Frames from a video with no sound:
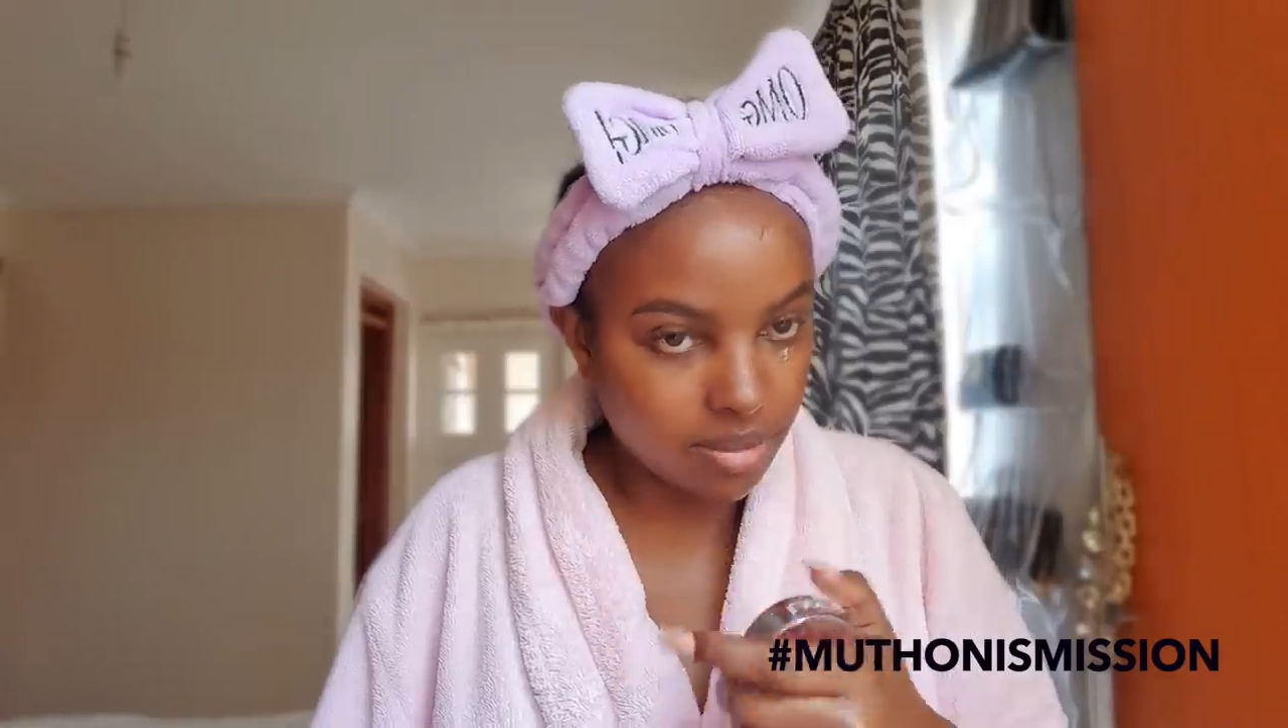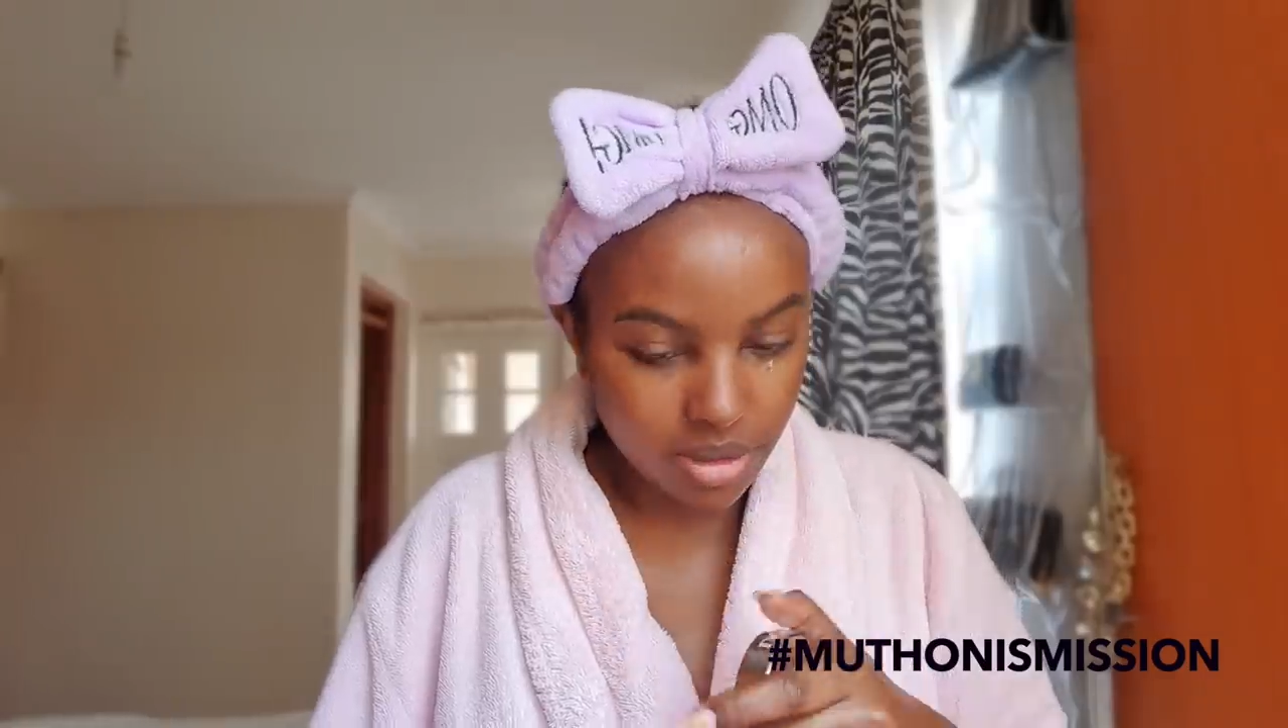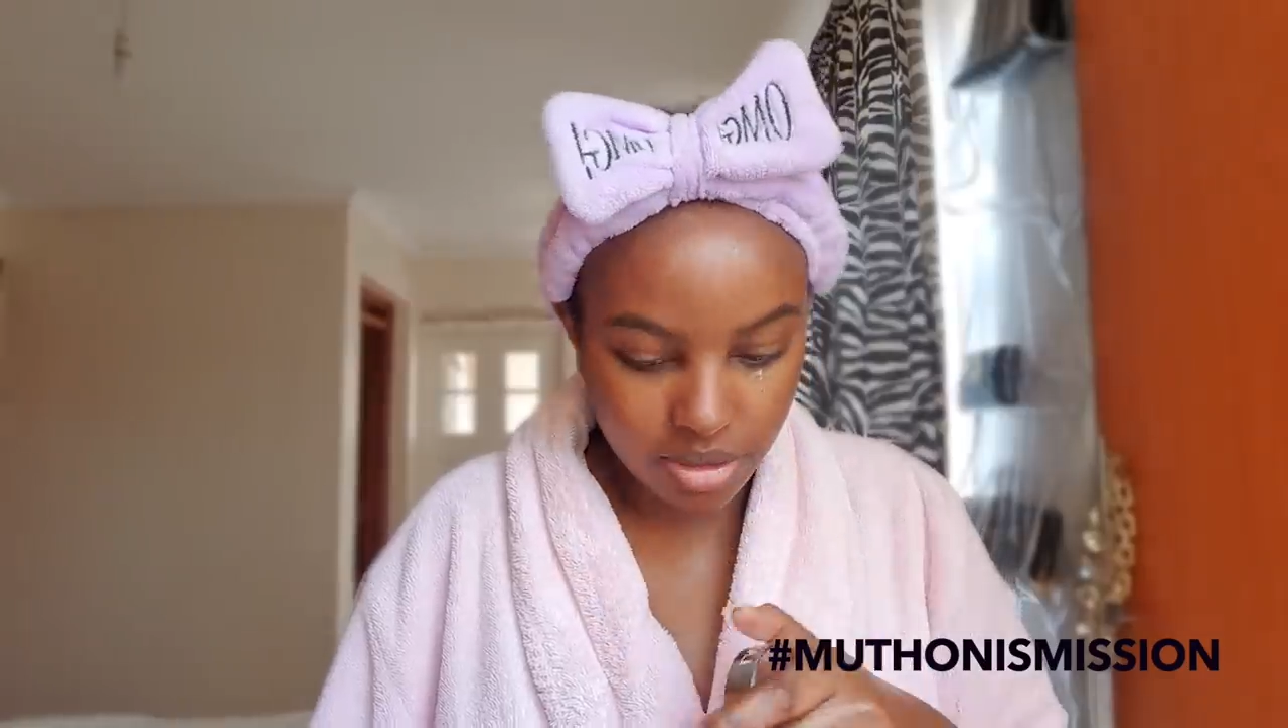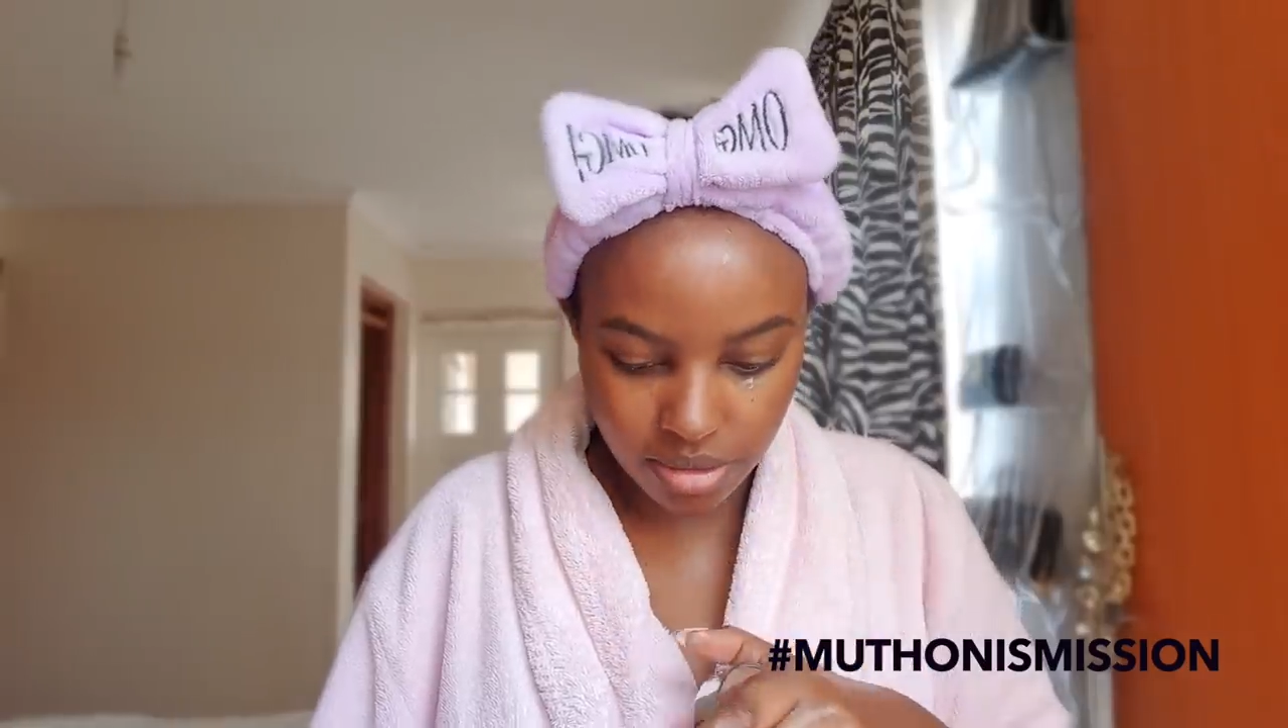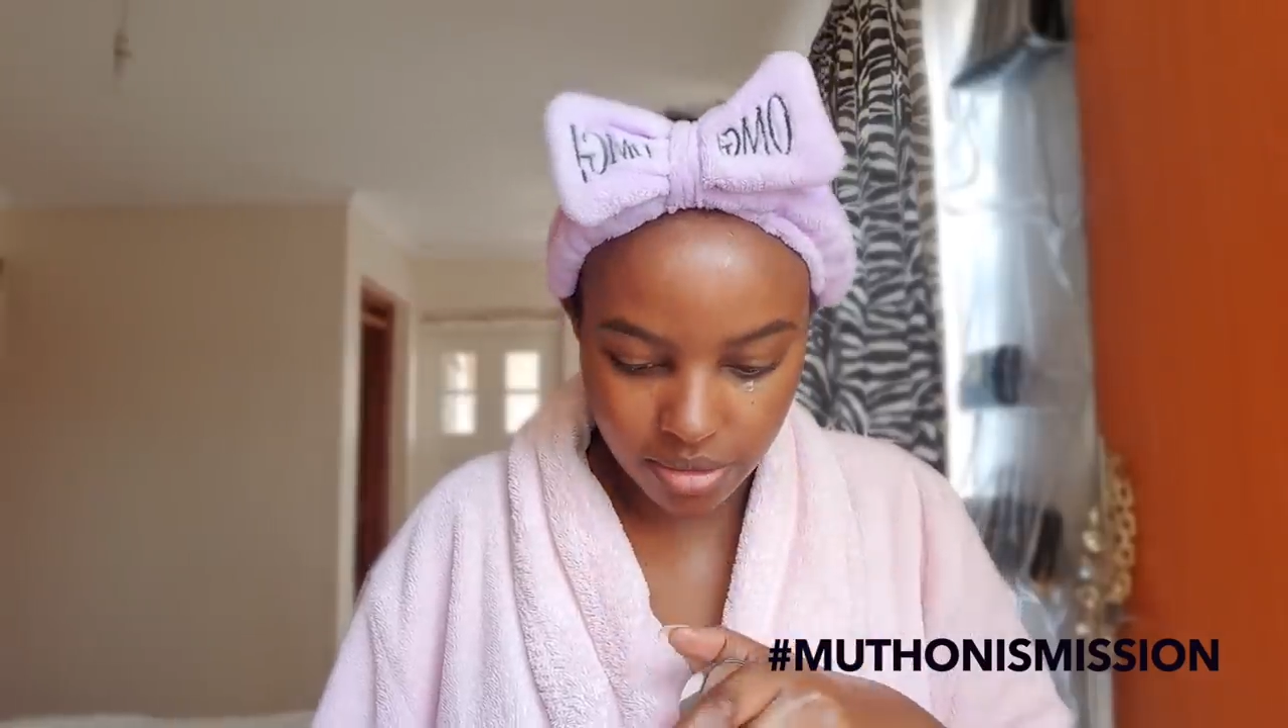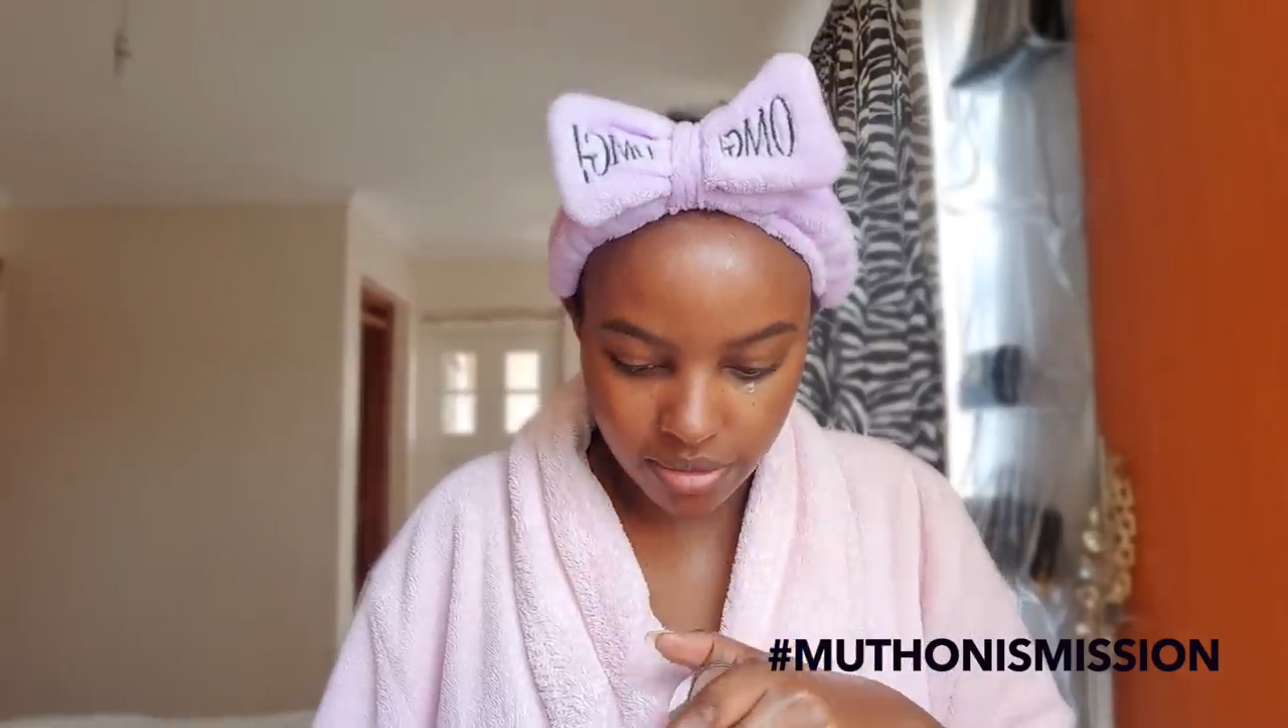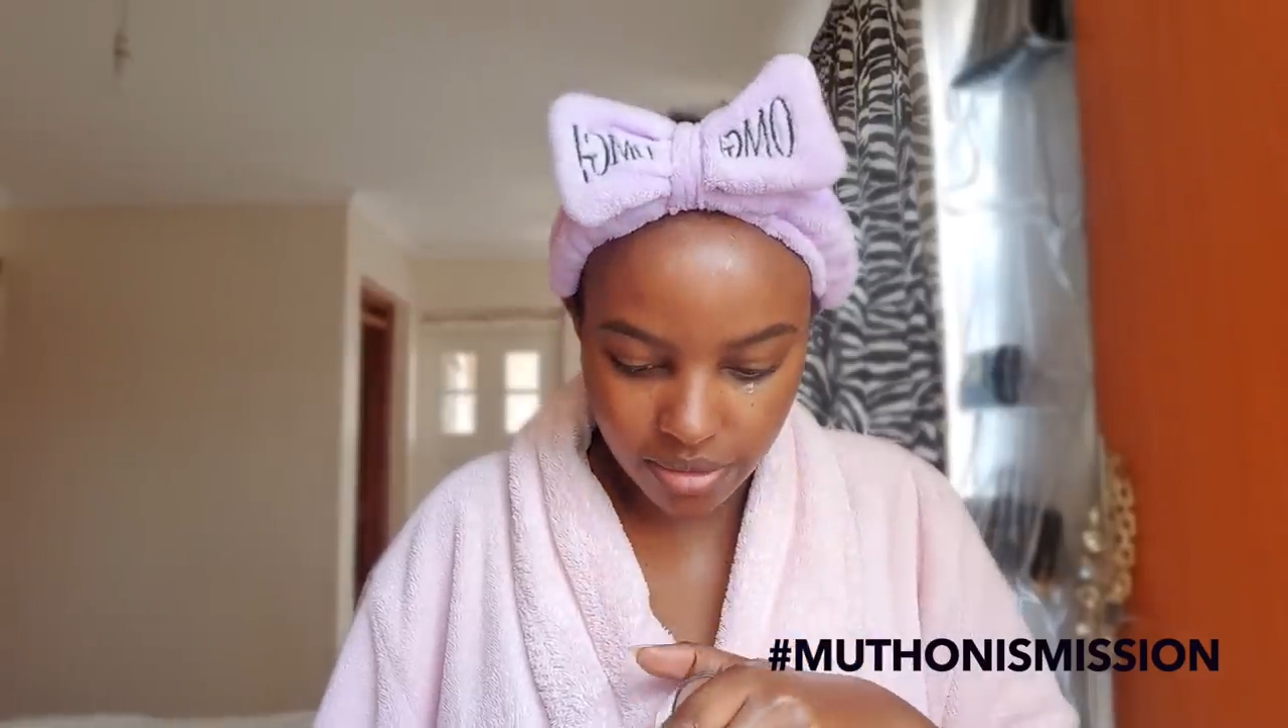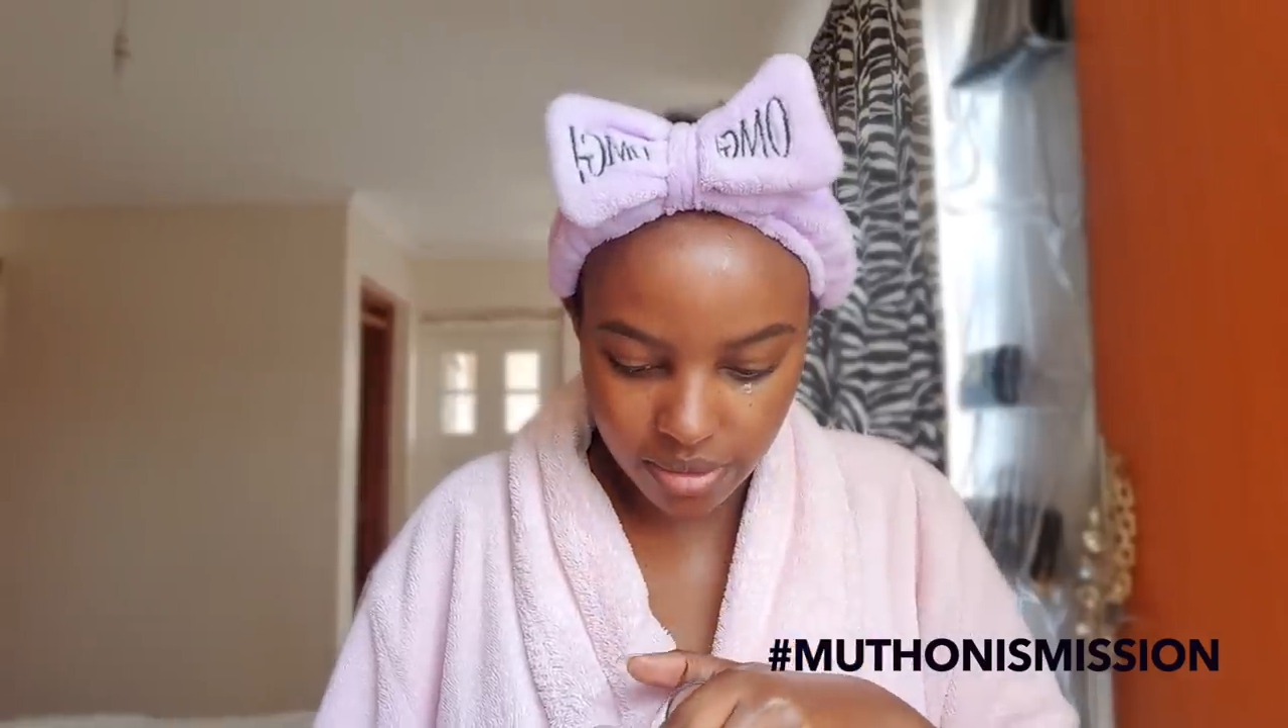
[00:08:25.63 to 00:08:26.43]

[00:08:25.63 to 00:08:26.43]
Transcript: bit of